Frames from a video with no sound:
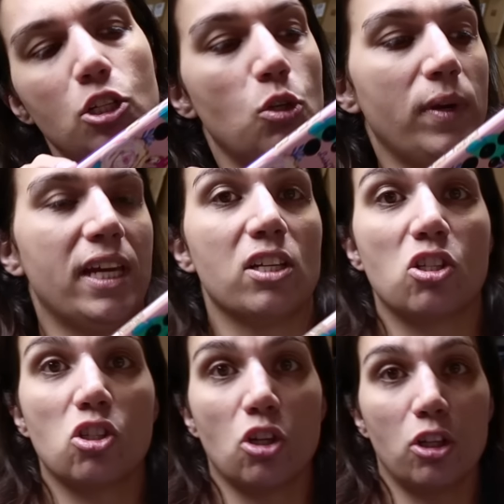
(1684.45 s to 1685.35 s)
Doing a
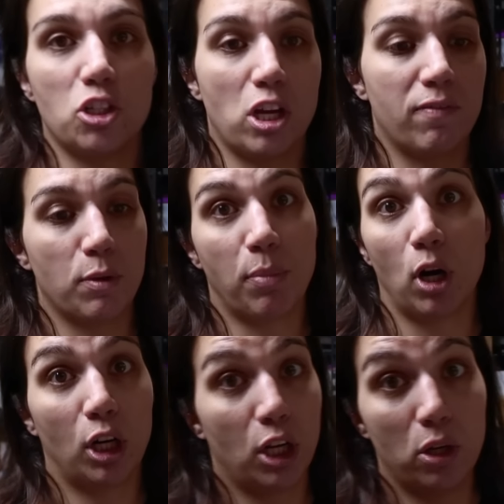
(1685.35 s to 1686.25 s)
search of the
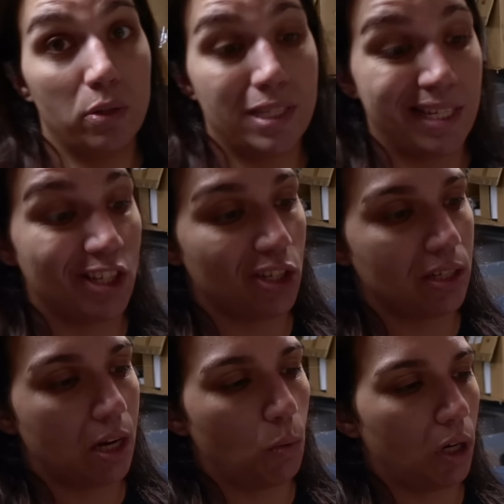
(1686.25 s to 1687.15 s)
barcodes is
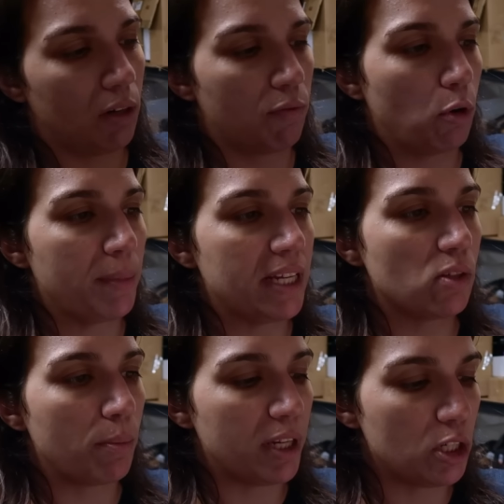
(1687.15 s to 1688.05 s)
just not working for me.
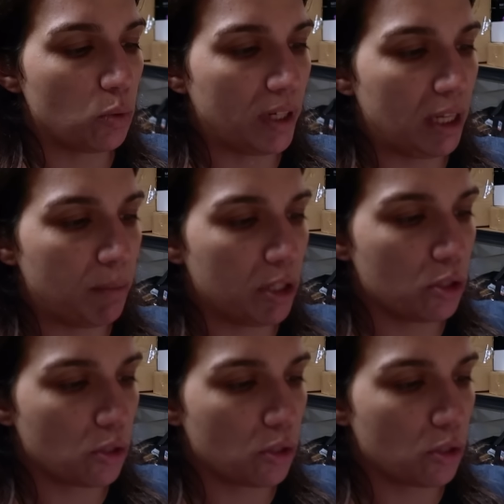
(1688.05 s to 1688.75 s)
So I'm gonna do an image